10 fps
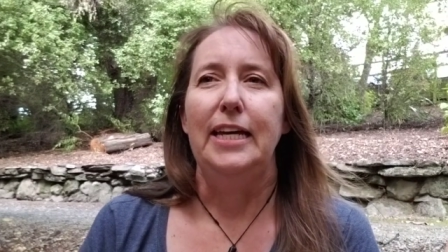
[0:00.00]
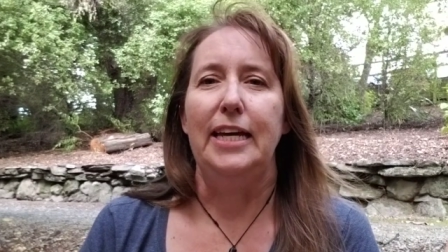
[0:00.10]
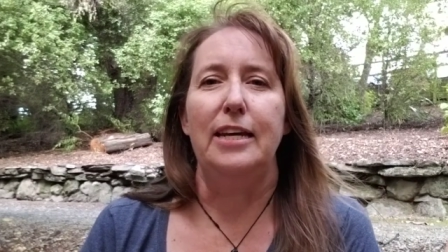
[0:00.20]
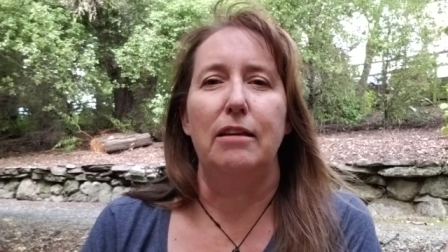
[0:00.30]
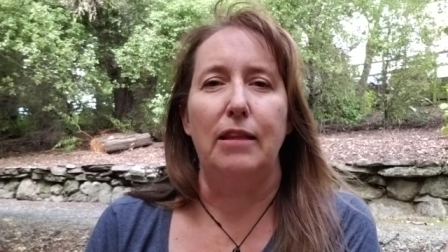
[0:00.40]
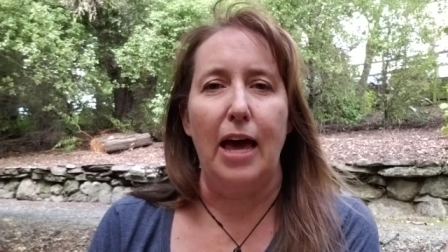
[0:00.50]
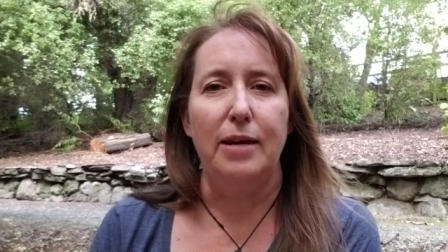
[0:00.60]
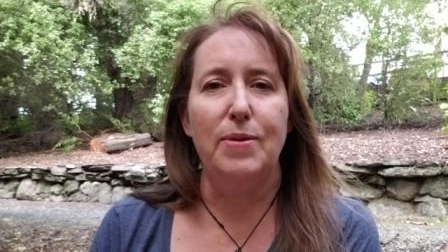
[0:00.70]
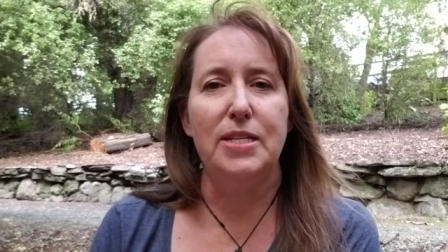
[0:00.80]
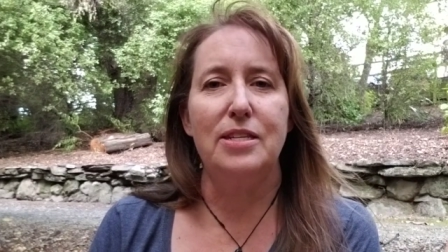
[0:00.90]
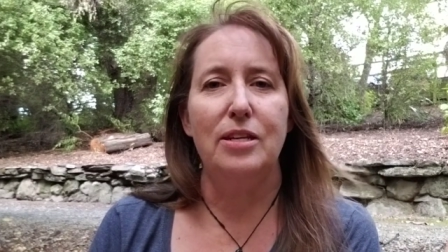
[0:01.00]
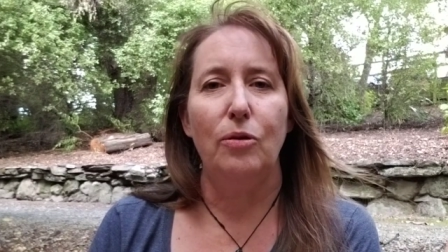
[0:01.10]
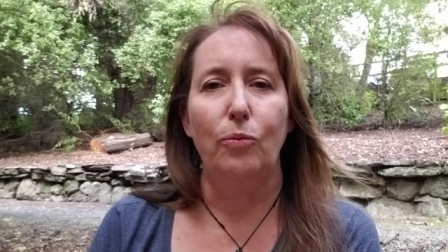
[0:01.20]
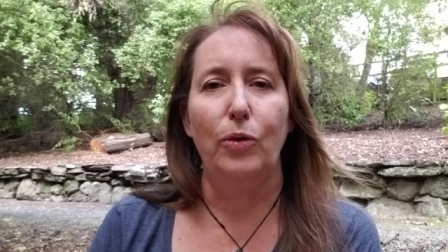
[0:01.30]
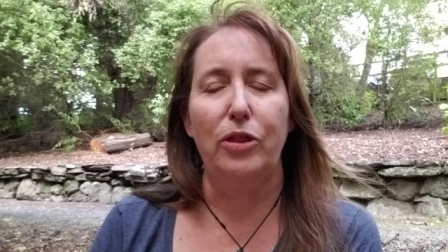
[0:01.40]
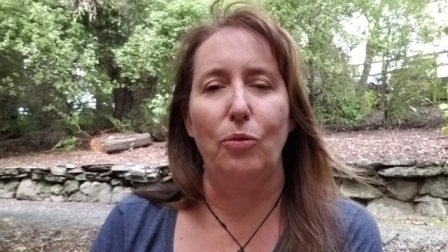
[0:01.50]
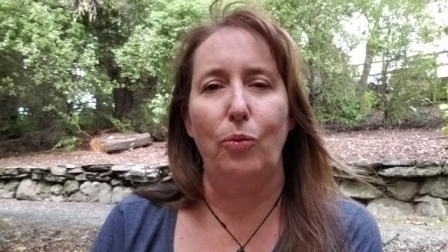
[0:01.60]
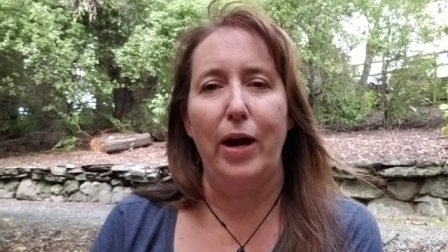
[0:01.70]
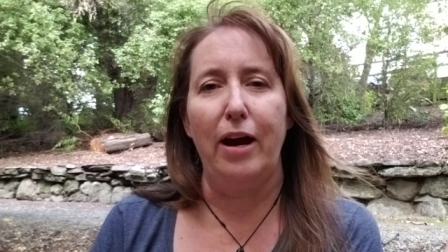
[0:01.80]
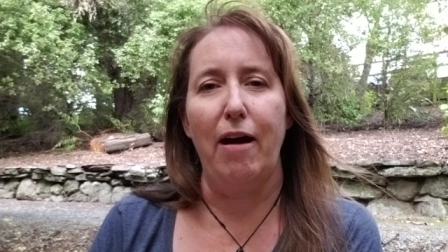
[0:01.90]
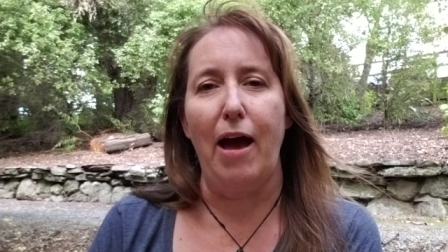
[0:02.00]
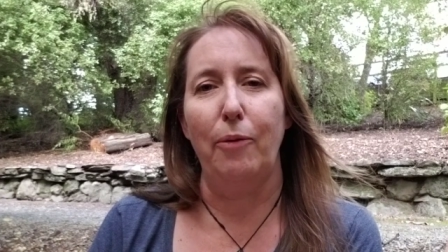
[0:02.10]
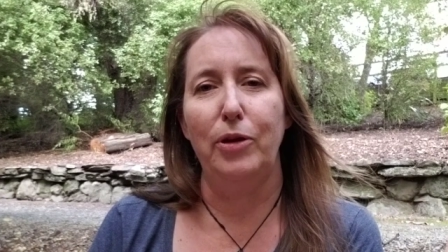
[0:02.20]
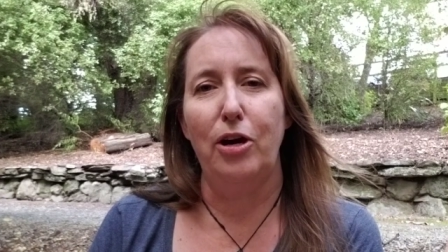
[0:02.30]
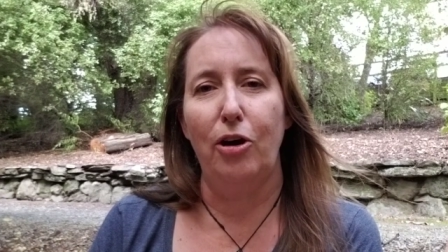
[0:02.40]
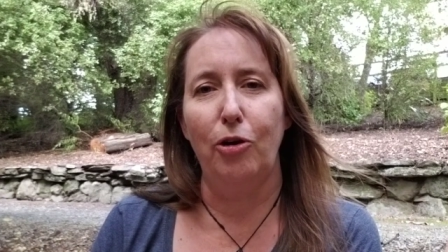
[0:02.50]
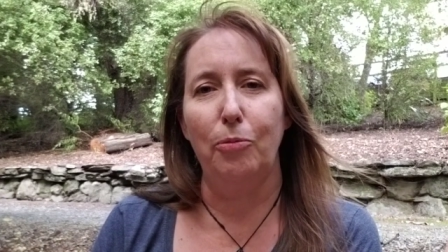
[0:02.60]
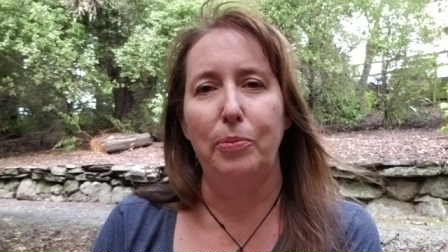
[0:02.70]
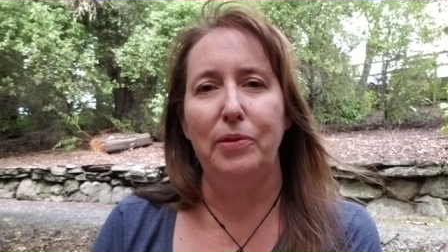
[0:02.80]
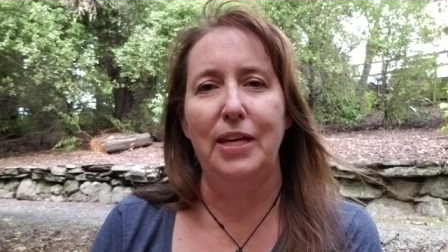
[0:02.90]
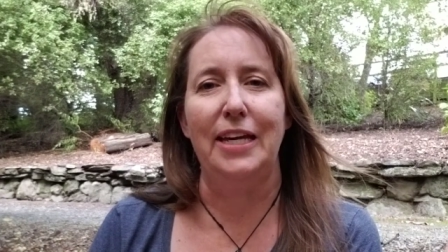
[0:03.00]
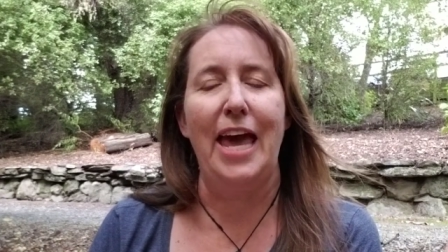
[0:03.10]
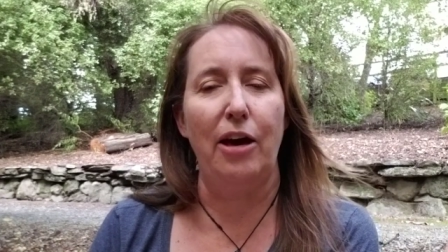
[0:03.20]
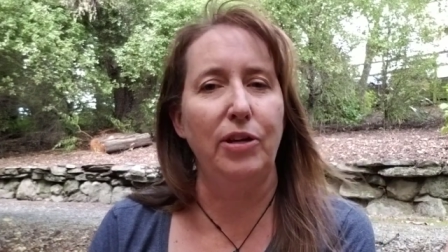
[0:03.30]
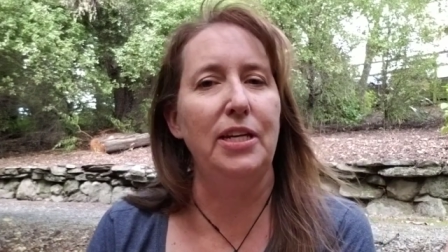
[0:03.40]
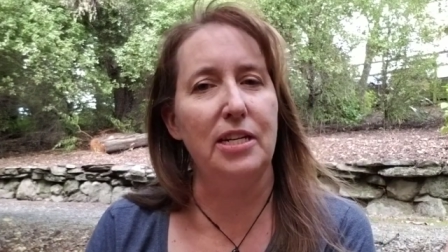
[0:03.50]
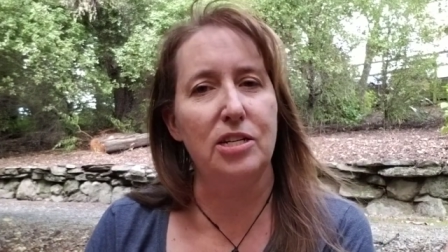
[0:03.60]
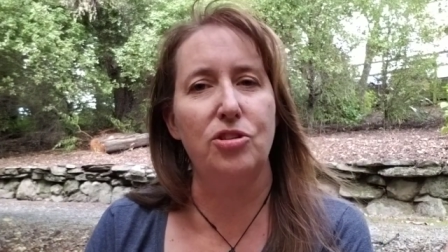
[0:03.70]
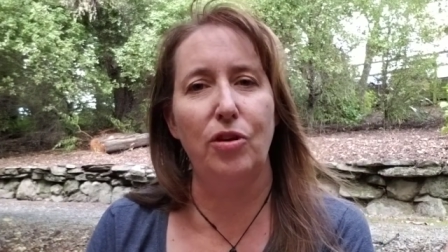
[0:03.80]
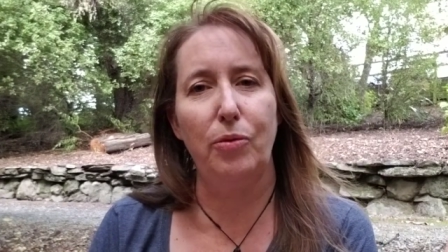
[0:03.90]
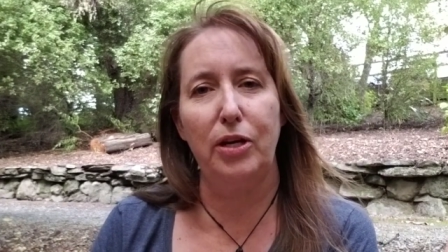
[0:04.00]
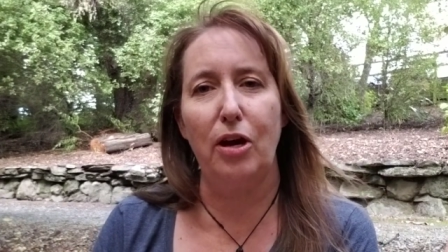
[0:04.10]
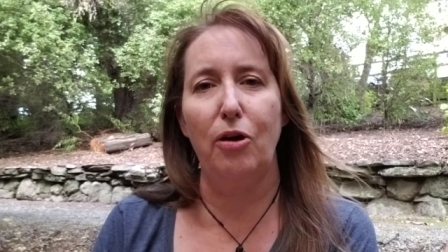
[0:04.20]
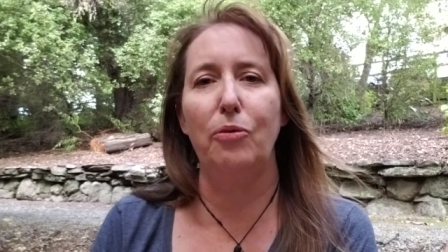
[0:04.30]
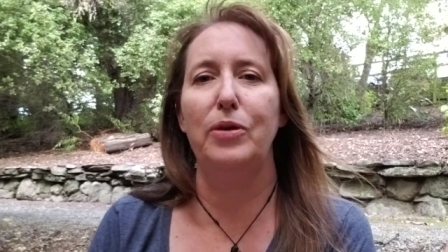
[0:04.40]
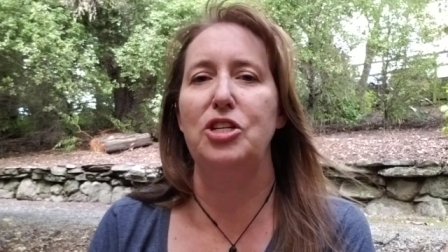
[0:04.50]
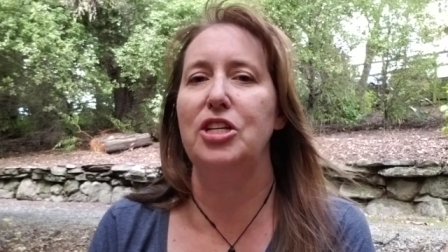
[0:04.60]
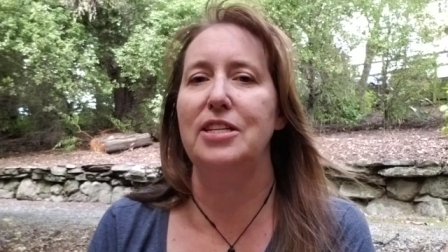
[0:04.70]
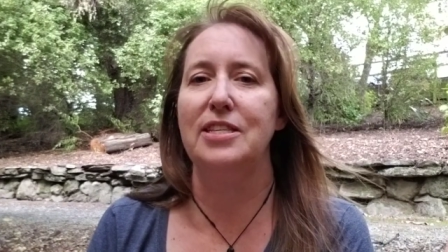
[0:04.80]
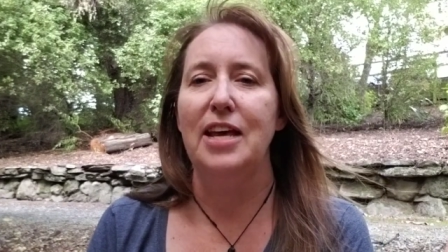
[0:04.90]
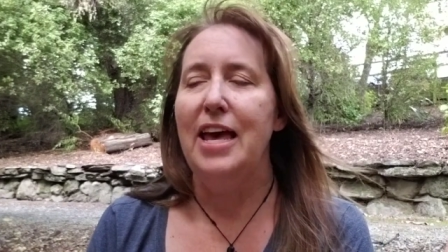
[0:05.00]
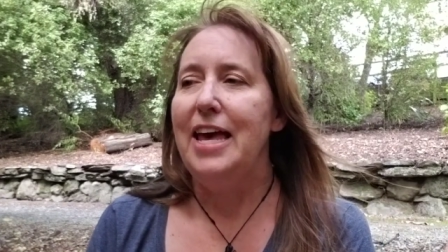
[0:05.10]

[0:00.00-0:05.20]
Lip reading: in alignment with where I would hope the accounting industry would go, which is,